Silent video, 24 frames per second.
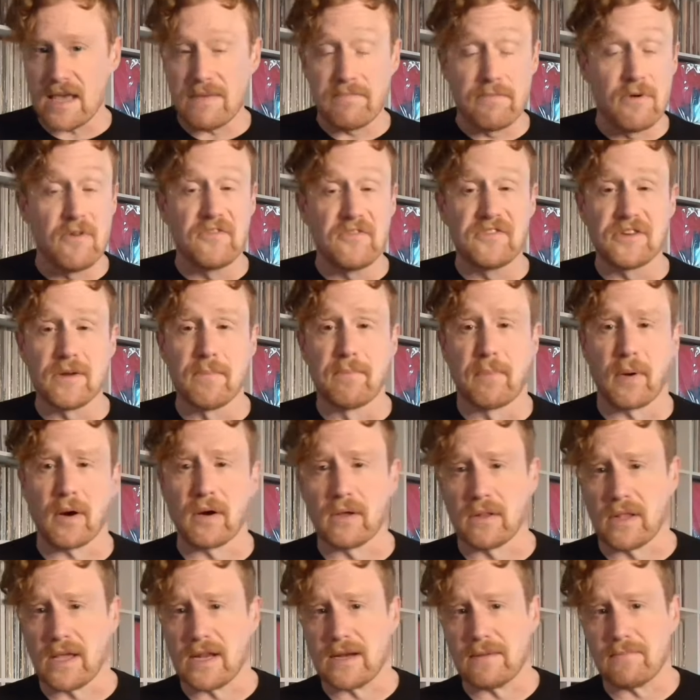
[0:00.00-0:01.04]
moved to
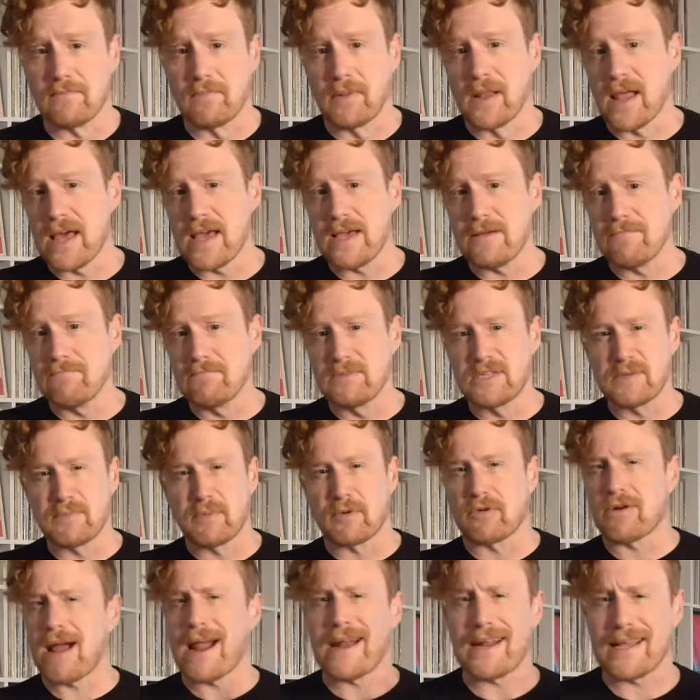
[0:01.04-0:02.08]
Berlin, playing
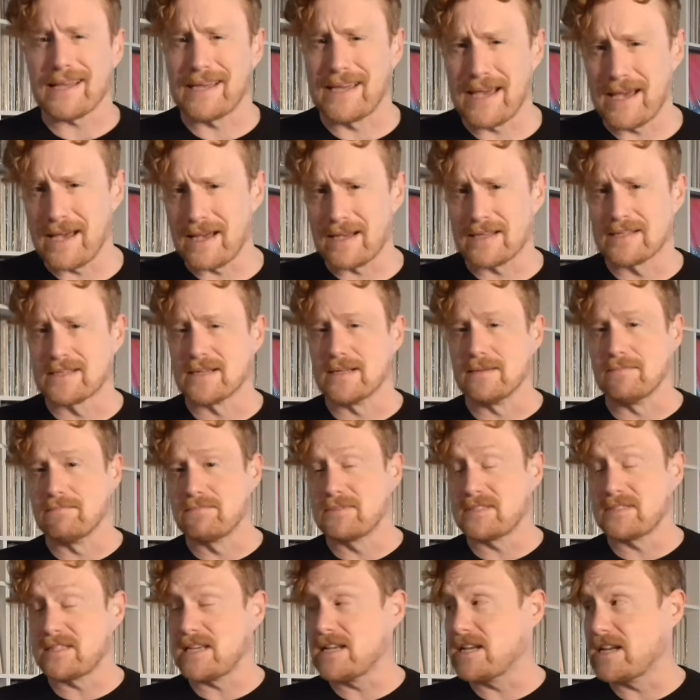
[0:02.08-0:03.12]
sporadic gigs and
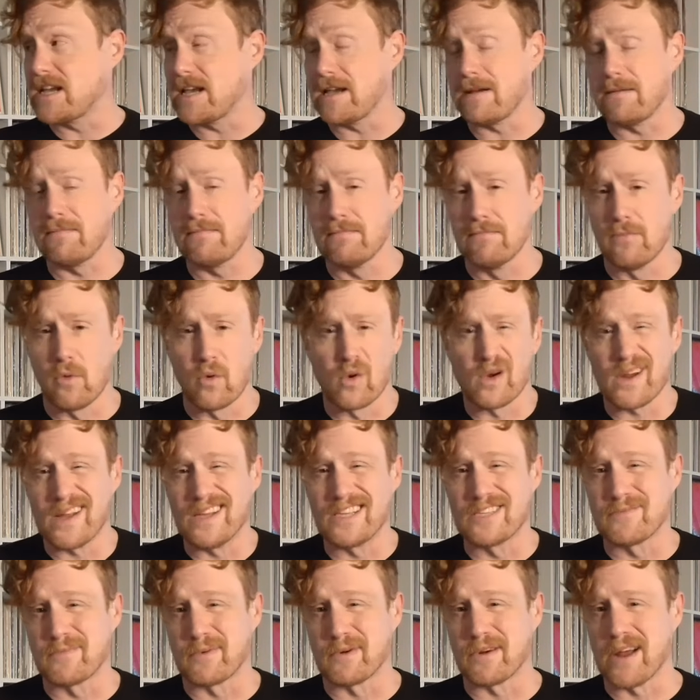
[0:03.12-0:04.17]
seeking more
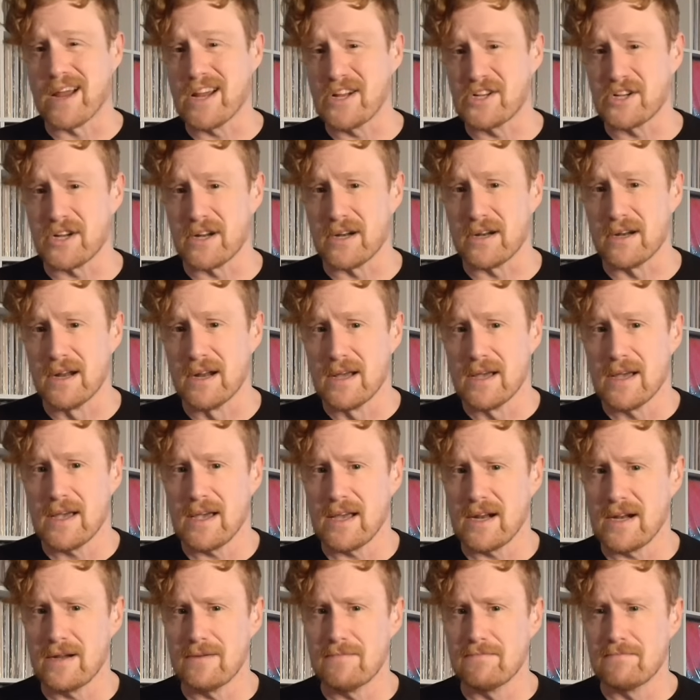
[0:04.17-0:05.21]
inspiration
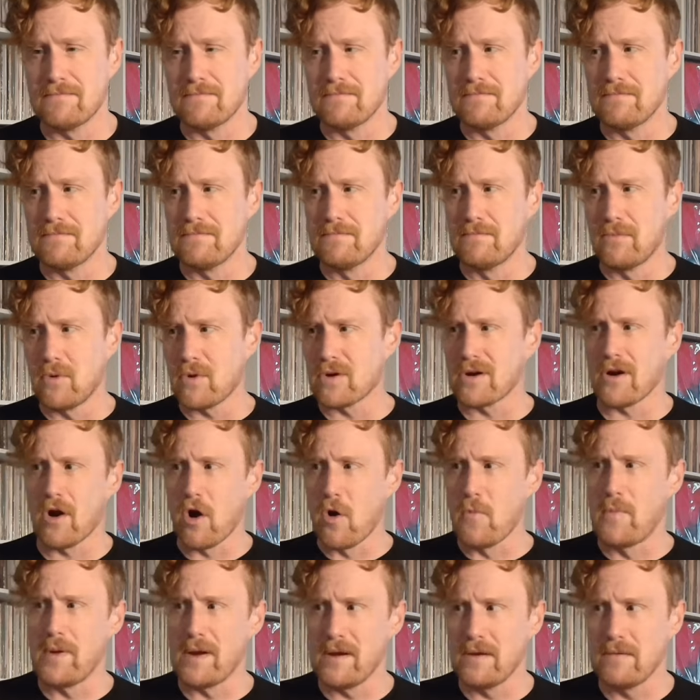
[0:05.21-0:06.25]
in a more
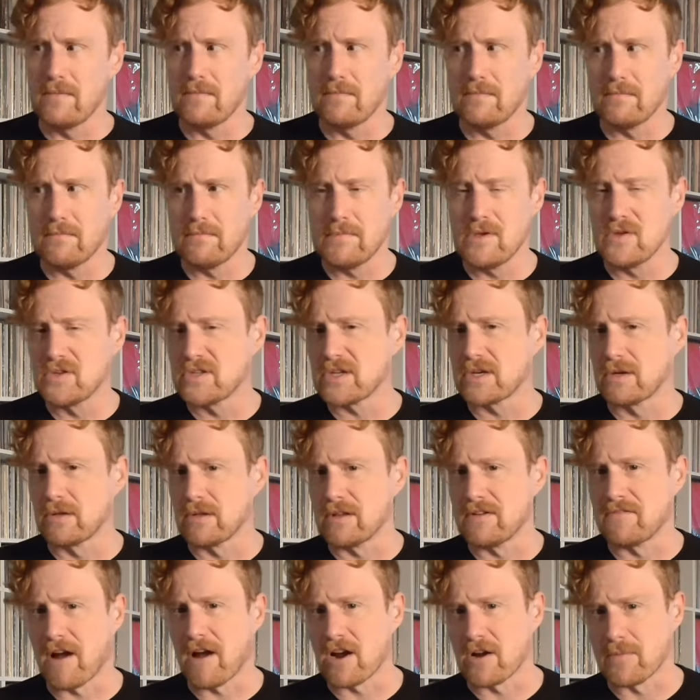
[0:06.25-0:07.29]
open musical
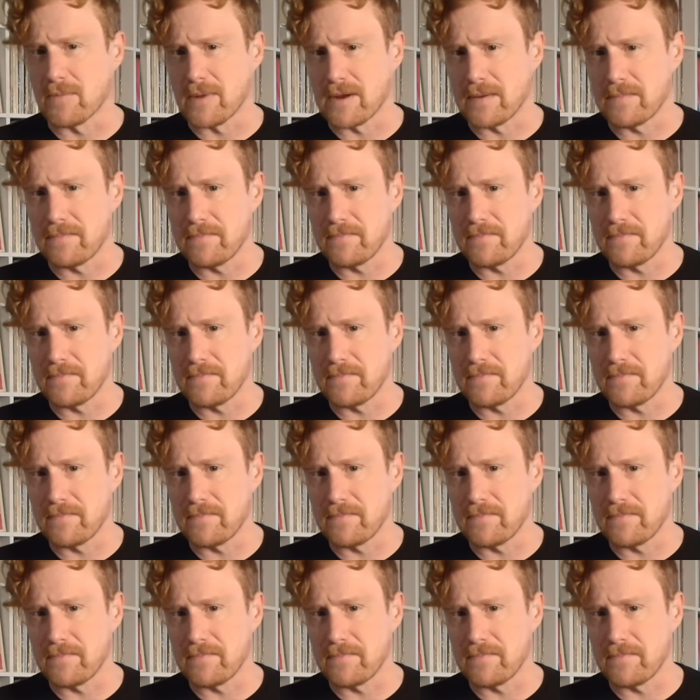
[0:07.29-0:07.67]
environment.